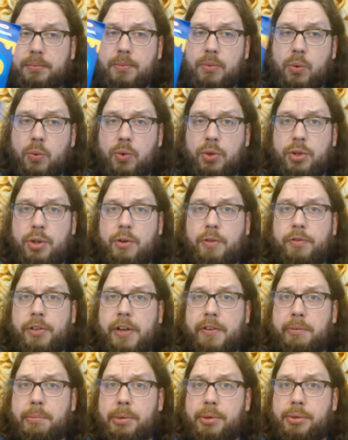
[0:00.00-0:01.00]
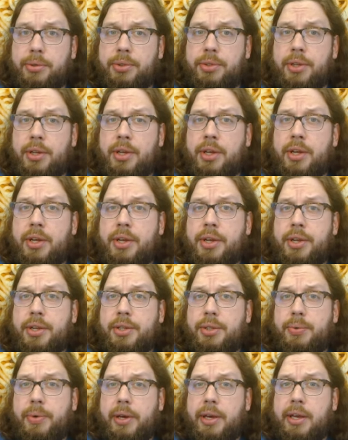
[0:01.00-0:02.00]
with no flavor boost,
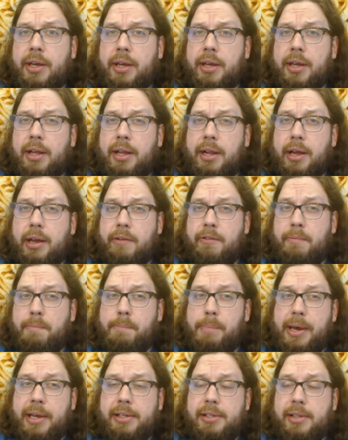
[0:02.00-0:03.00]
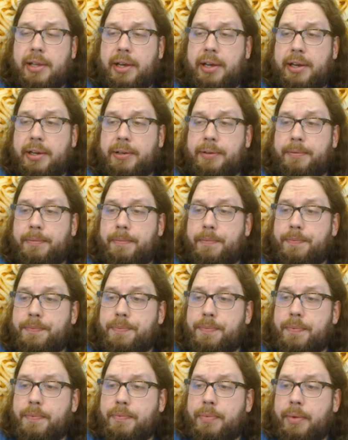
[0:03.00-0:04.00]
so I get kind of like a baseline
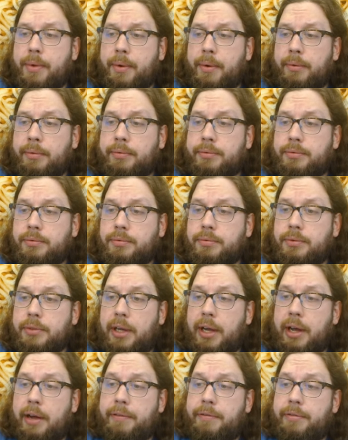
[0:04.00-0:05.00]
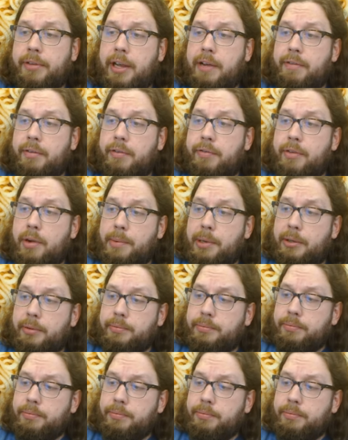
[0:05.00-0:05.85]
uh, flavor from it.